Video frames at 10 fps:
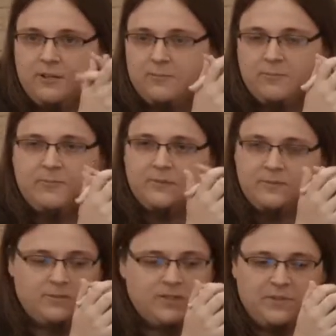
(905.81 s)
uh,
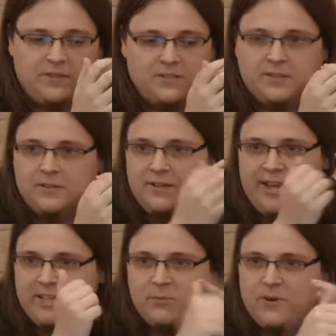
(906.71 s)
something that's not an
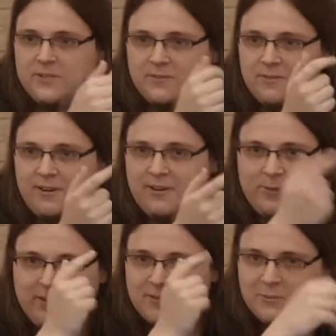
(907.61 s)
Xbox or a
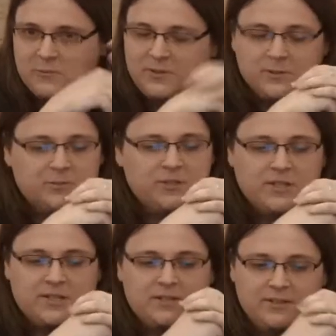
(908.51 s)
Microsoft Windows
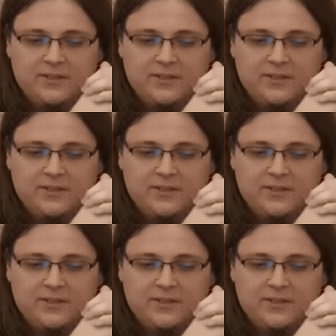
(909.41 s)
machine,